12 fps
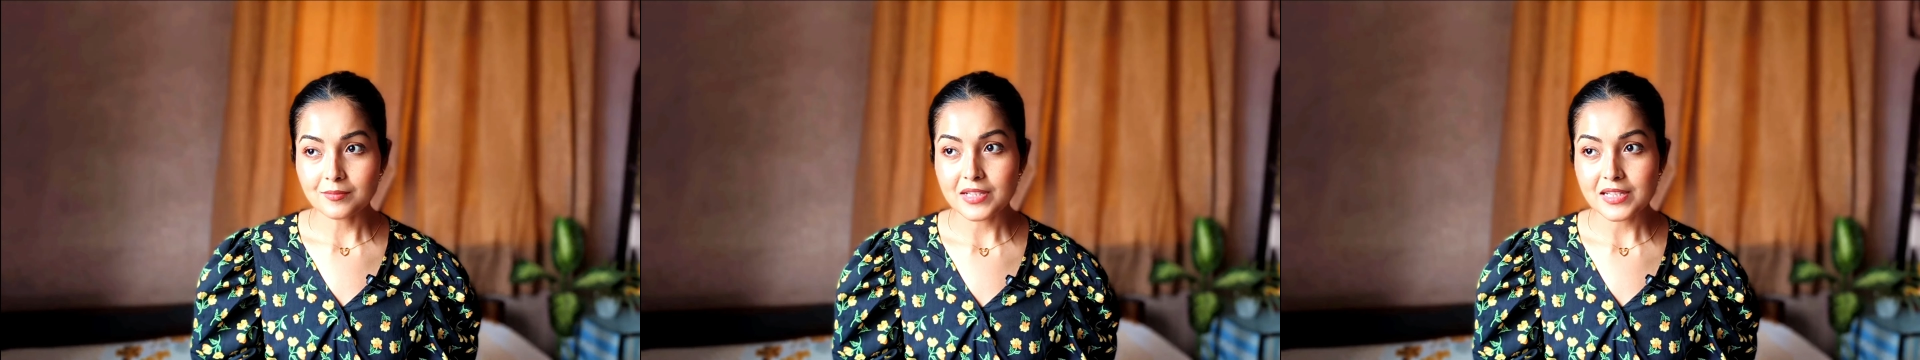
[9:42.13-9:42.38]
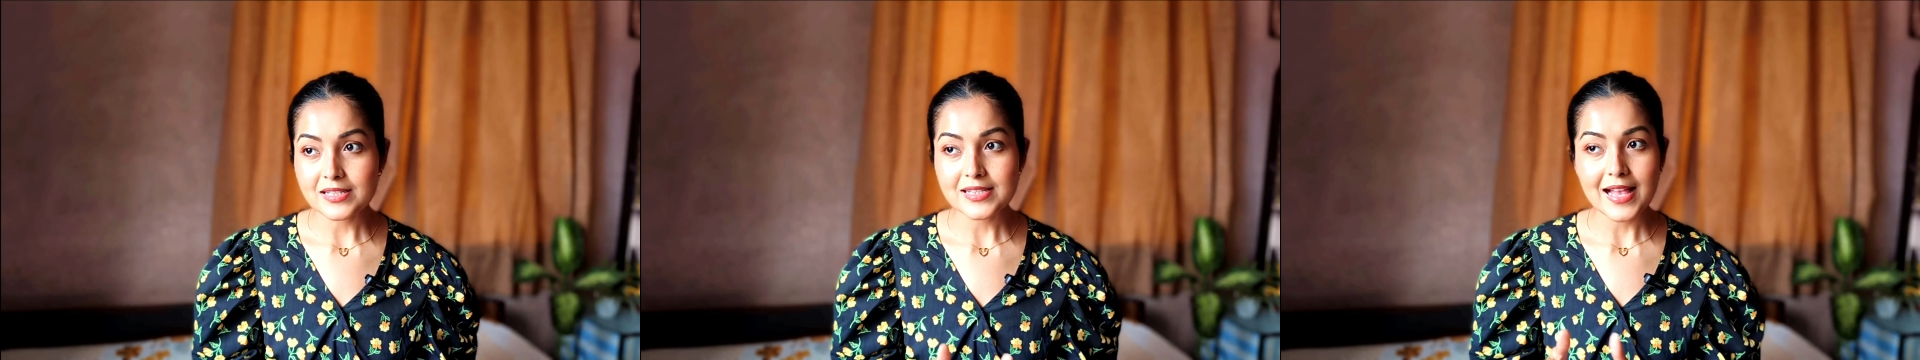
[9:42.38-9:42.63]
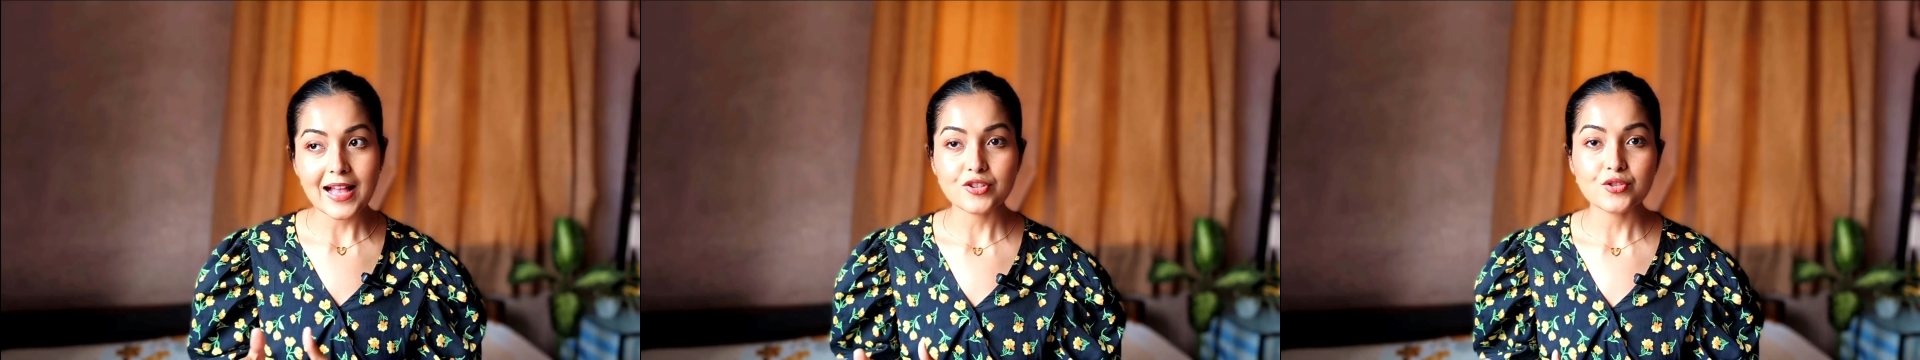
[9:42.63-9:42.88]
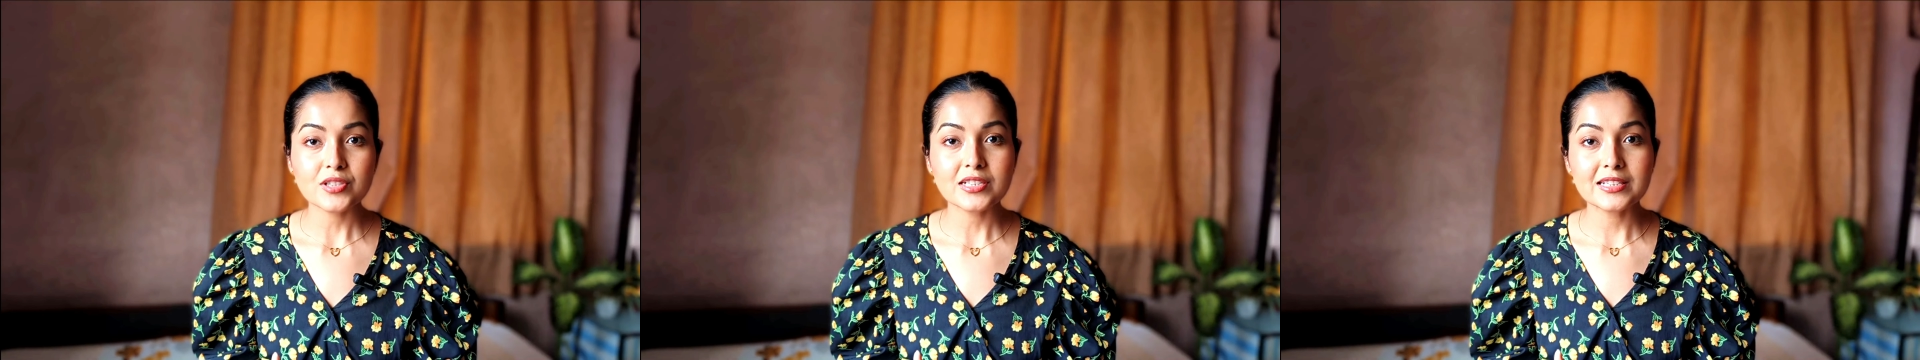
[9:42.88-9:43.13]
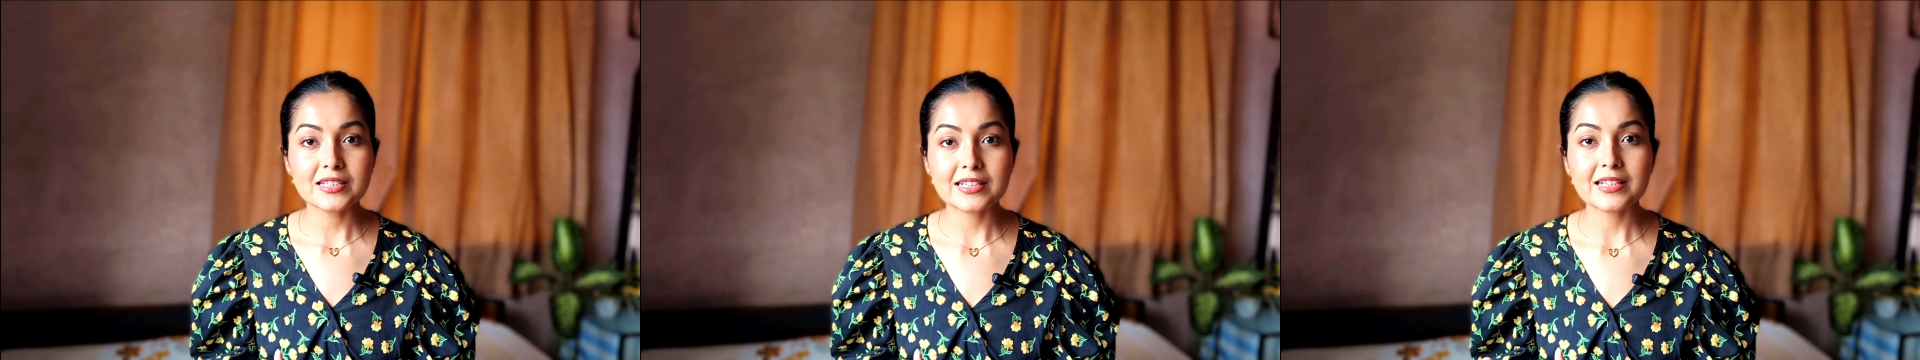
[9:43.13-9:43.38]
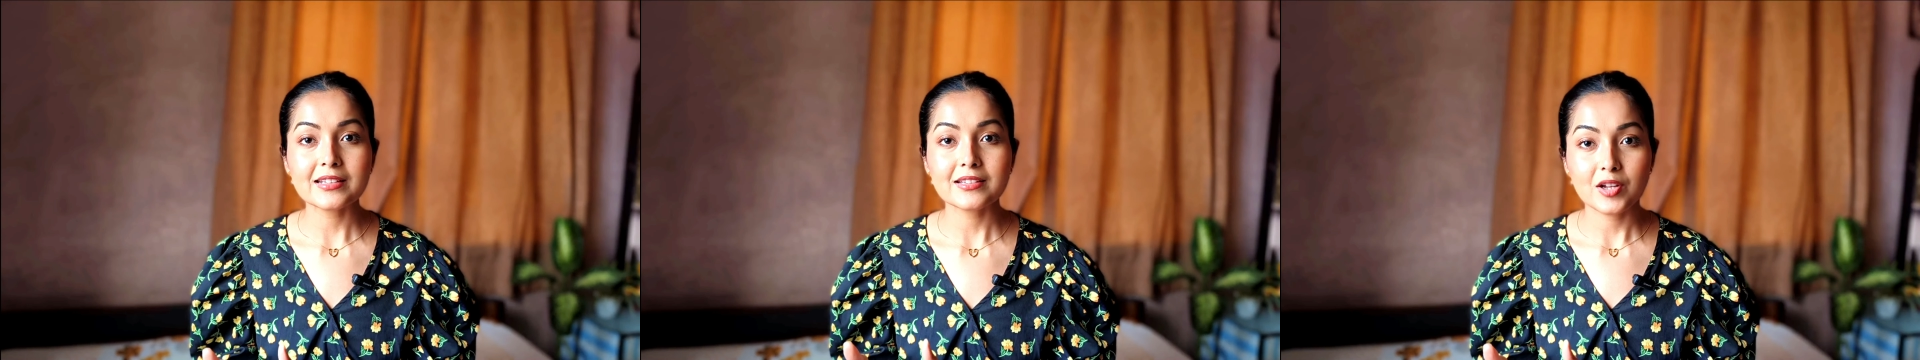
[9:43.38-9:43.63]
thumbnails actually
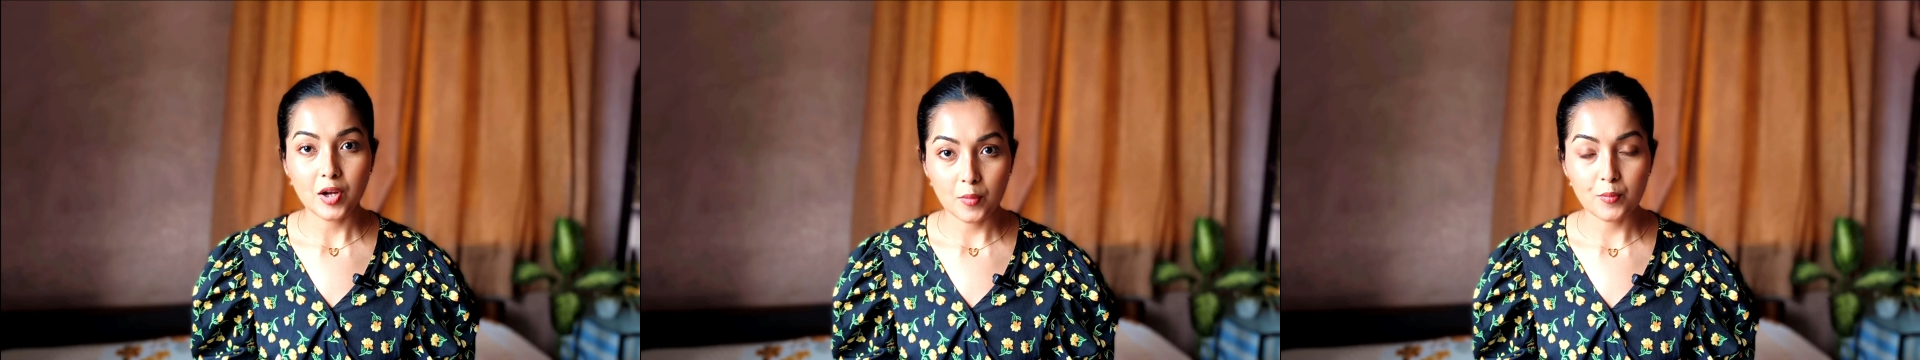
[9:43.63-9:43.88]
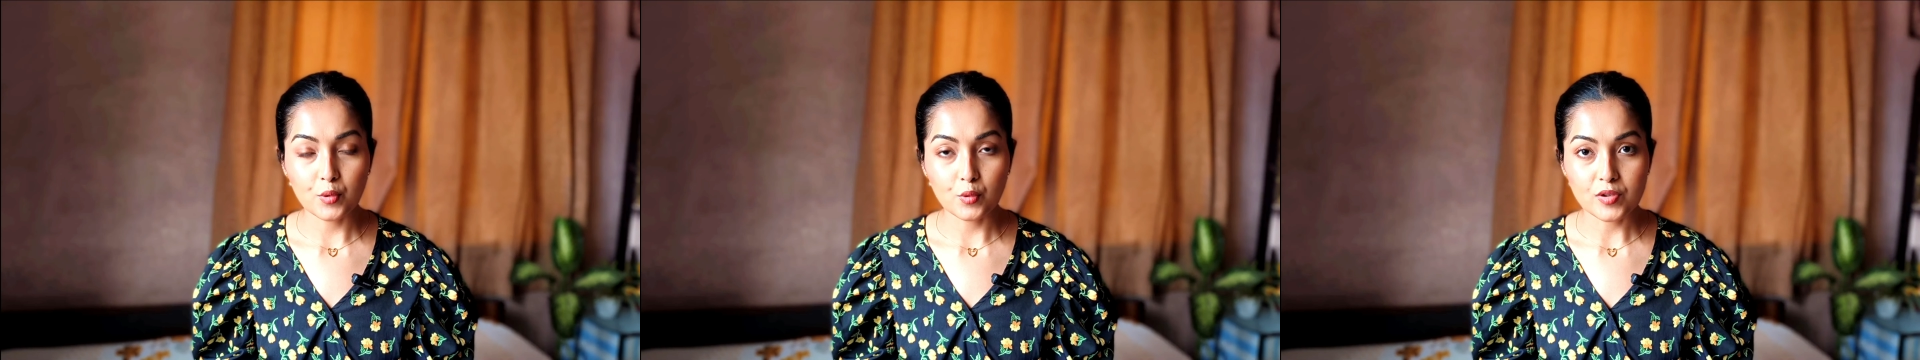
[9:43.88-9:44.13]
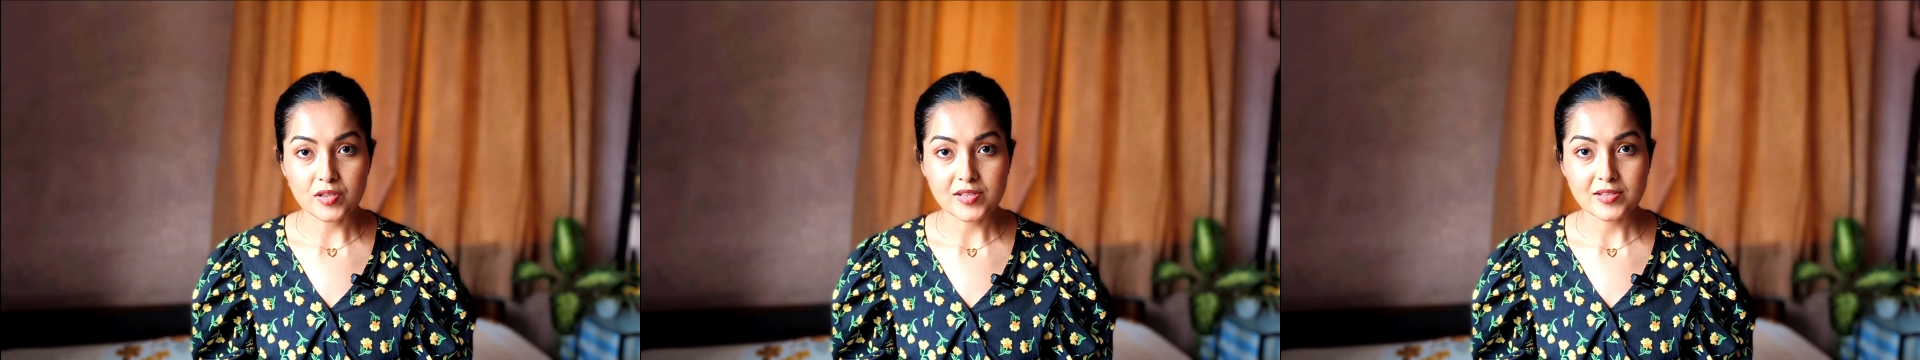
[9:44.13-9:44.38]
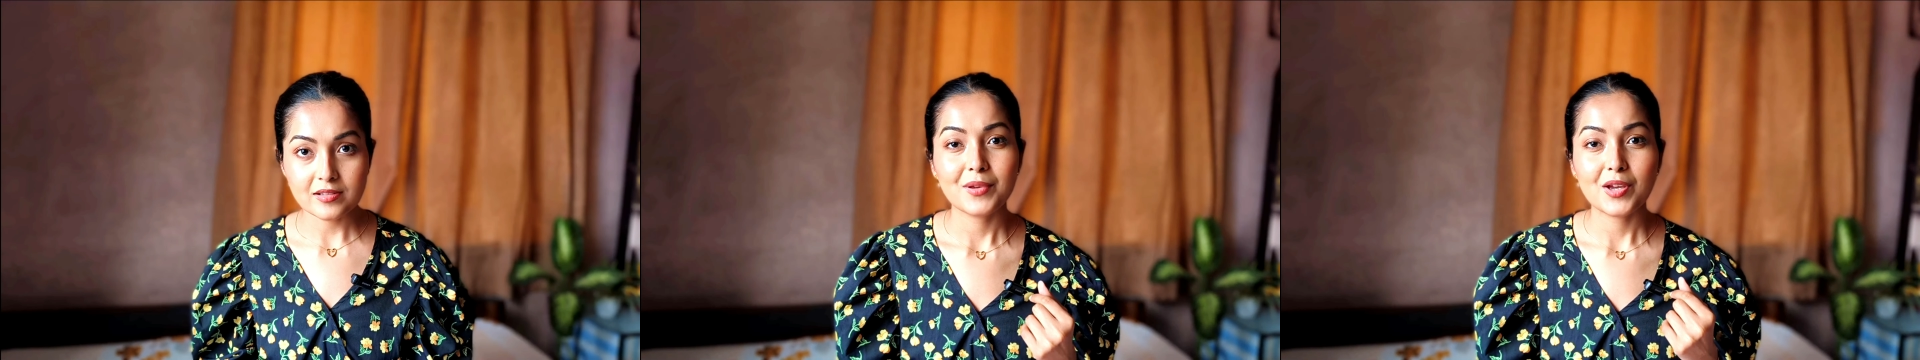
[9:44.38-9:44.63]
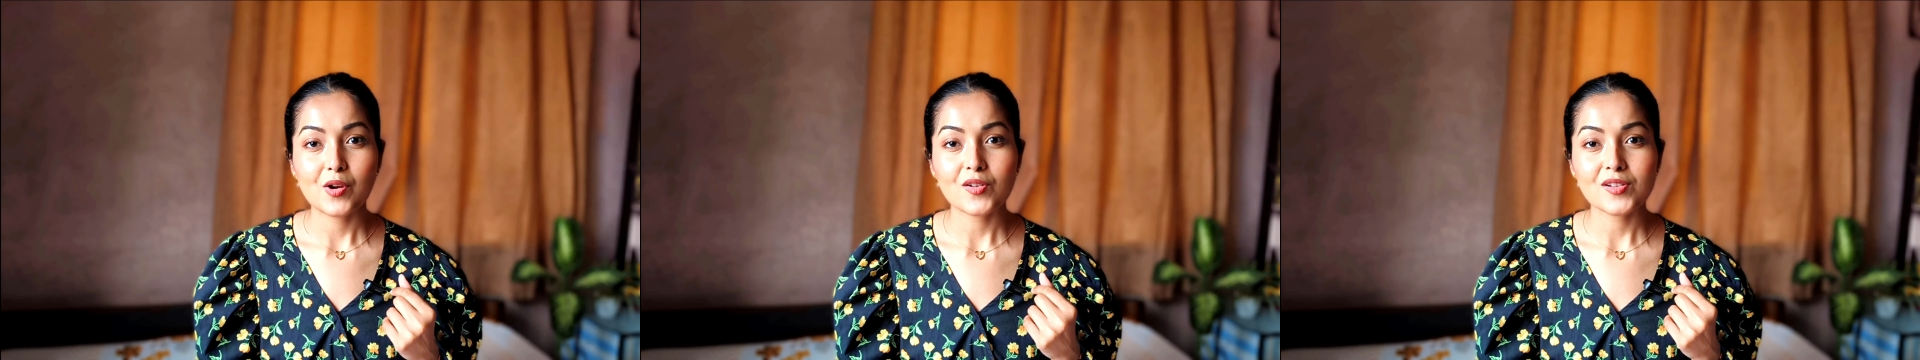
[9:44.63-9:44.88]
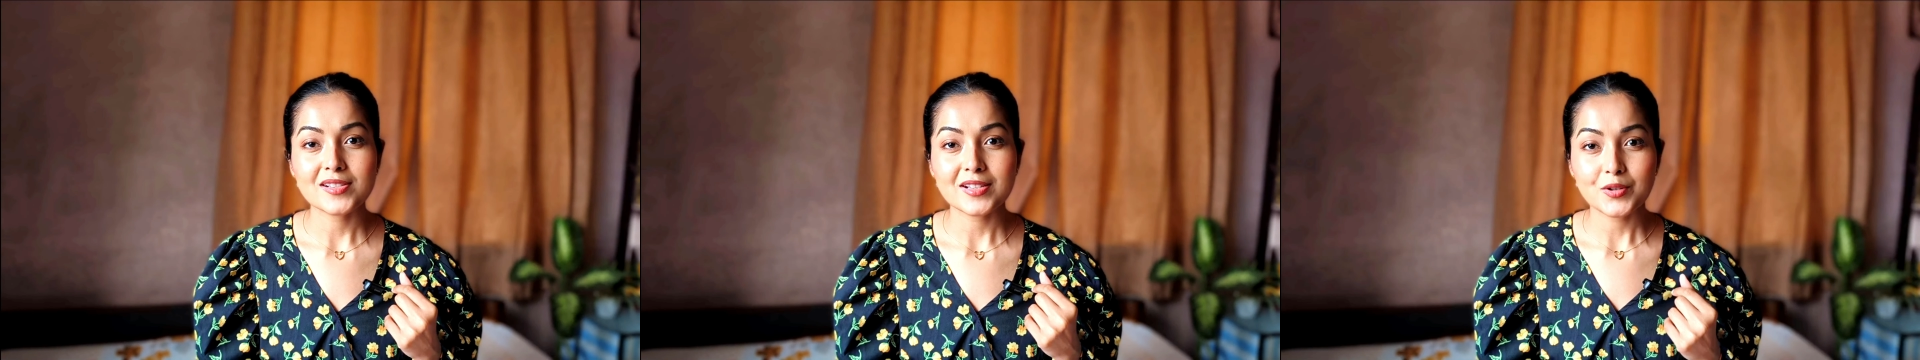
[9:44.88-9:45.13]
delay the uploads
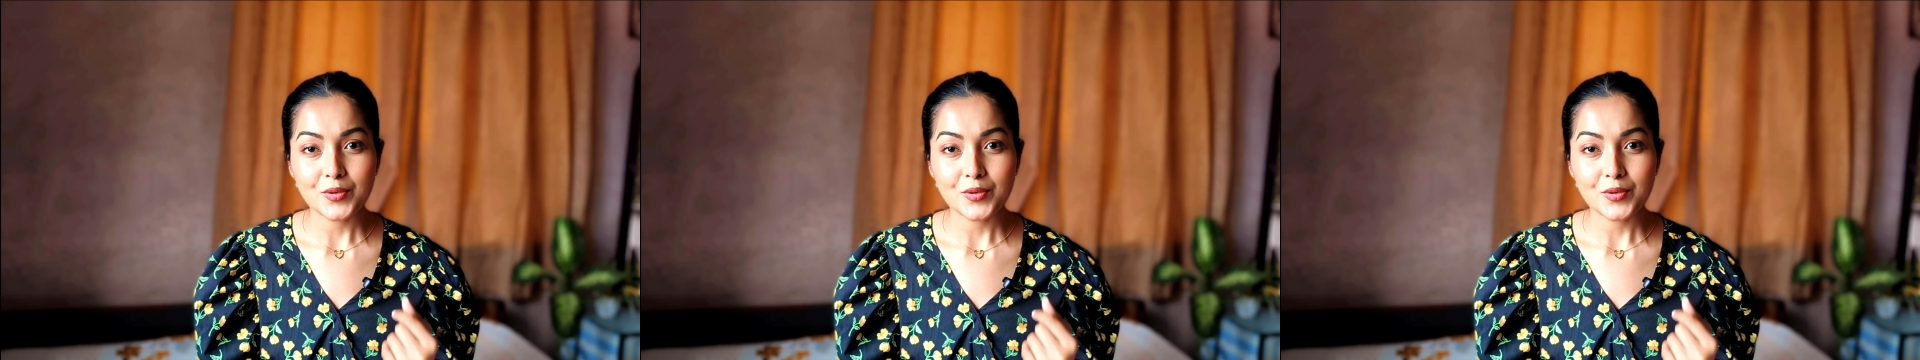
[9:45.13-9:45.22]
because